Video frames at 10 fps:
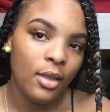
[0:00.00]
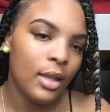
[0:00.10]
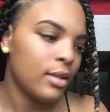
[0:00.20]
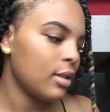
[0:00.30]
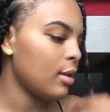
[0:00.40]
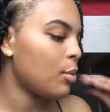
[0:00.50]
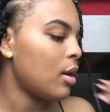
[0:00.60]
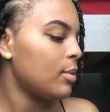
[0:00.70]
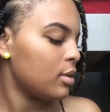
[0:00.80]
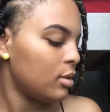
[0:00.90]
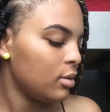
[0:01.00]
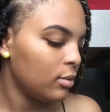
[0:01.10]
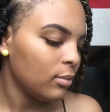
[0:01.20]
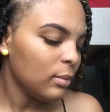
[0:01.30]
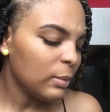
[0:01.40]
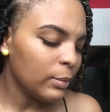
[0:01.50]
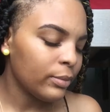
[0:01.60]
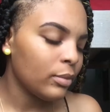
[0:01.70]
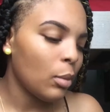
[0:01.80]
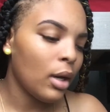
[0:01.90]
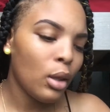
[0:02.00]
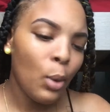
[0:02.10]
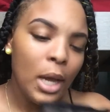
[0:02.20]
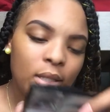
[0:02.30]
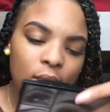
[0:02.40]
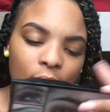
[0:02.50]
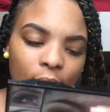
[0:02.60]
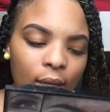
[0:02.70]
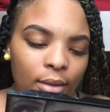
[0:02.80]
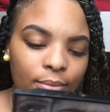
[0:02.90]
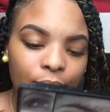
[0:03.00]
That's it, I promise. But otherwise than that,